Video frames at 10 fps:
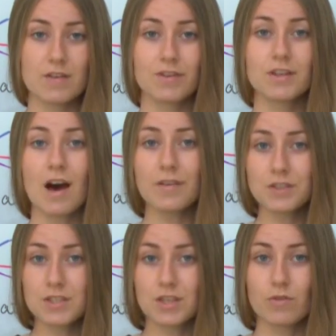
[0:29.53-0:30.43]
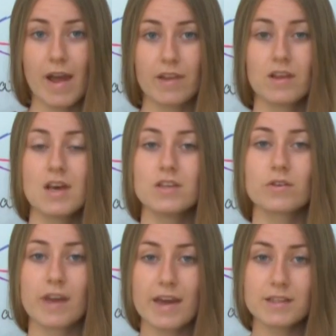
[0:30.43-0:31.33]
even after the rain,
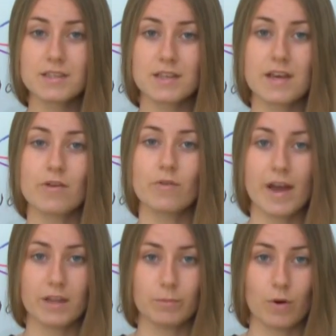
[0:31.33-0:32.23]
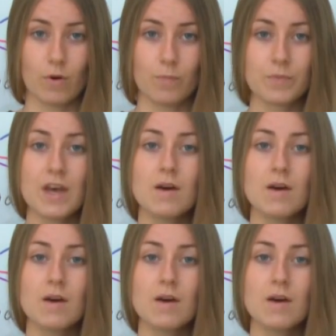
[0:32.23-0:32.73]
you can't see a rainbow.